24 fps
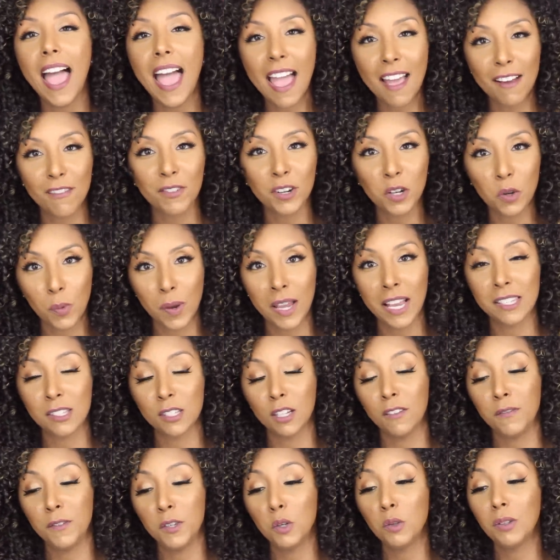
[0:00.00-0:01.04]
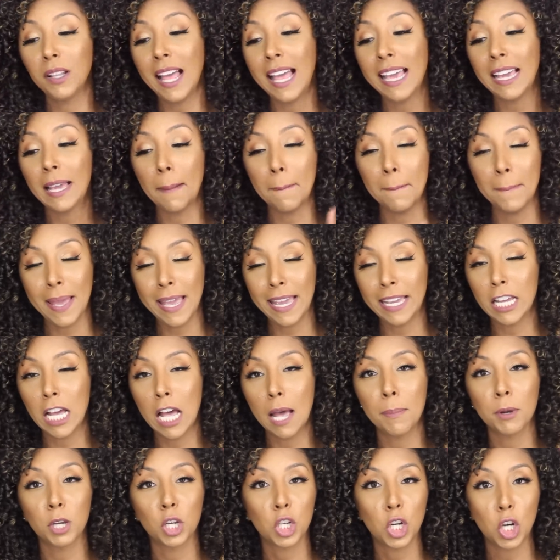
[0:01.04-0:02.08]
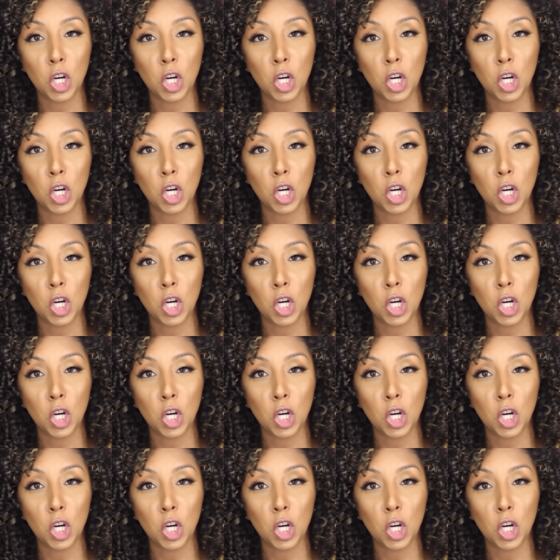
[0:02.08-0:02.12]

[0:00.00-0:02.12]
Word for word: every week, so if you like makeup,